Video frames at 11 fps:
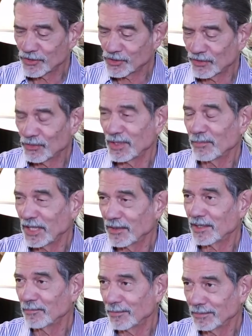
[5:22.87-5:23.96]
the Santouri player
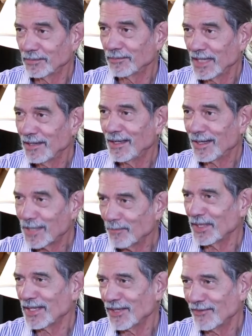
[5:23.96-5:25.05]
can
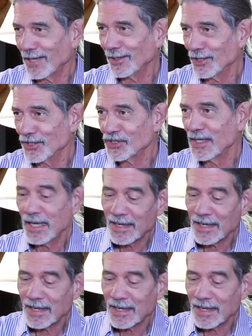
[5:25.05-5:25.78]
accompany the violinist.